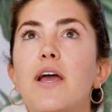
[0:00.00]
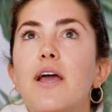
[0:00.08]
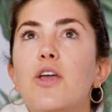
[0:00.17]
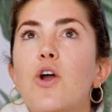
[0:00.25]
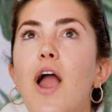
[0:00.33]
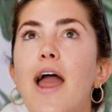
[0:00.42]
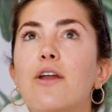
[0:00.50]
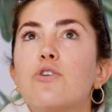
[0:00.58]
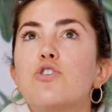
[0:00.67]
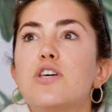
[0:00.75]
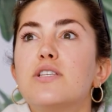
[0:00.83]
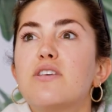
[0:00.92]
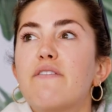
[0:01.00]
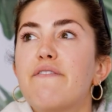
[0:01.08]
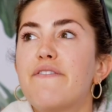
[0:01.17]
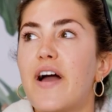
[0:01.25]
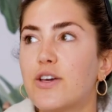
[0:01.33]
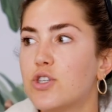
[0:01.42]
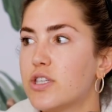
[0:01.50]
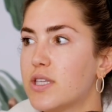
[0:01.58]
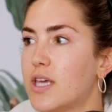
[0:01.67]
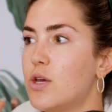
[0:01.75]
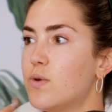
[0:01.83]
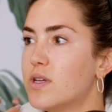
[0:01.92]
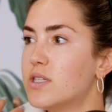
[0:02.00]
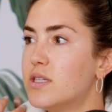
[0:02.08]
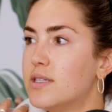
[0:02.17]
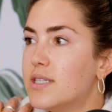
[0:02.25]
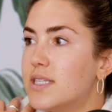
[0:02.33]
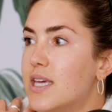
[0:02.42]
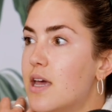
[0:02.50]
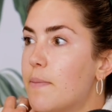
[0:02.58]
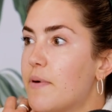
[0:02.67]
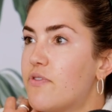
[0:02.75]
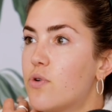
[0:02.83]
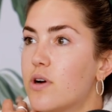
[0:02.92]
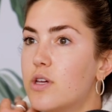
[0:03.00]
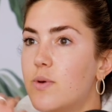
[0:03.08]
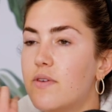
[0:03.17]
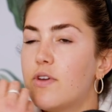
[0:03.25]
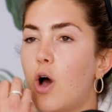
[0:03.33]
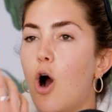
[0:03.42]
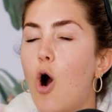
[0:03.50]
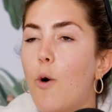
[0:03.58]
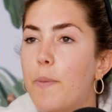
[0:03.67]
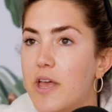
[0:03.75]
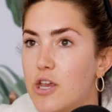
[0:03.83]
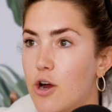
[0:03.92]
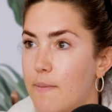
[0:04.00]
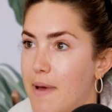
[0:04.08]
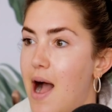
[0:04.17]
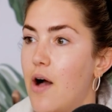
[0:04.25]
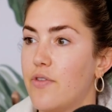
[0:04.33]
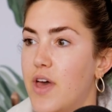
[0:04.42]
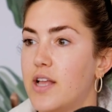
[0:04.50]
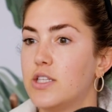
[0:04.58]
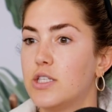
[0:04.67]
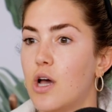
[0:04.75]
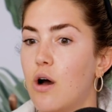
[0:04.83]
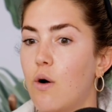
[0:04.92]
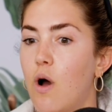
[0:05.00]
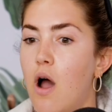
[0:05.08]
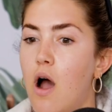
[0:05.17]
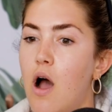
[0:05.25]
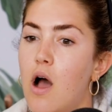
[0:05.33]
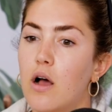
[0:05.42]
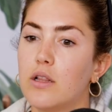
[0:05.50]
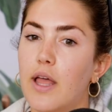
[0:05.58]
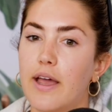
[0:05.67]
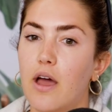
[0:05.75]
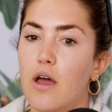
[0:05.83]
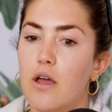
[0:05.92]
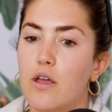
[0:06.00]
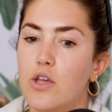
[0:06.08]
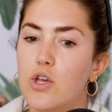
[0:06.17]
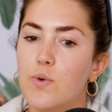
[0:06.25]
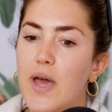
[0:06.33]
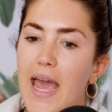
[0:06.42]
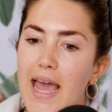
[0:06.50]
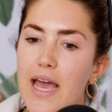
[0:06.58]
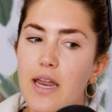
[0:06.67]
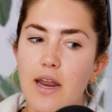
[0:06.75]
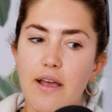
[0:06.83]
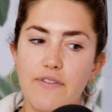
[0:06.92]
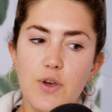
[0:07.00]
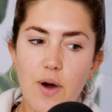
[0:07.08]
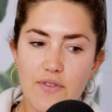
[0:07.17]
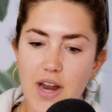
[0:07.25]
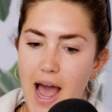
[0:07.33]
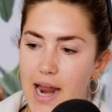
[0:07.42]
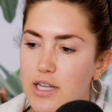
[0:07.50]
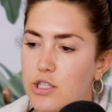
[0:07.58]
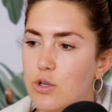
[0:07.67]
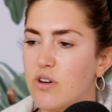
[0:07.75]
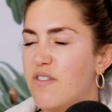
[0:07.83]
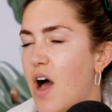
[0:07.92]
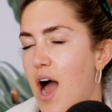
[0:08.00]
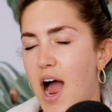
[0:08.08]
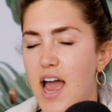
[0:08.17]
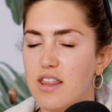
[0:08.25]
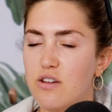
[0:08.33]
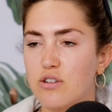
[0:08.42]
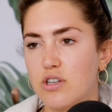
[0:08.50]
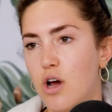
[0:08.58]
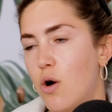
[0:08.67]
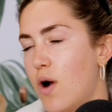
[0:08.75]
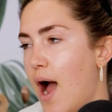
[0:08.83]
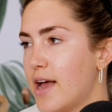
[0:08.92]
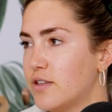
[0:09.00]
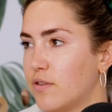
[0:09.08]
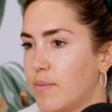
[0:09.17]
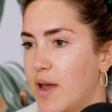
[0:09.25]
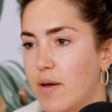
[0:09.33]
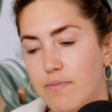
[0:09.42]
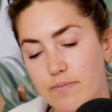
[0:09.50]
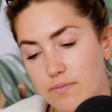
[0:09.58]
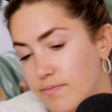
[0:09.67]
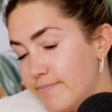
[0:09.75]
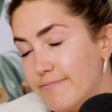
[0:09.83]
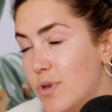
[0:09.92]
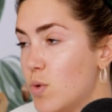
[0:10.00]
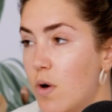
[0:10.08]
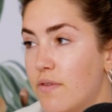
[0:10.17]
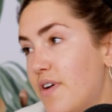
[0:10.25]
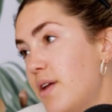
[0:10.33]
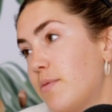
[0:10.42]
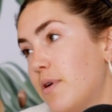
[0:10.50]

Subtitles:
your energy is infectious. Like you can see it before you even open your mouth. And so like you can't, if you have an attitude of, there's no guys for me, you won't find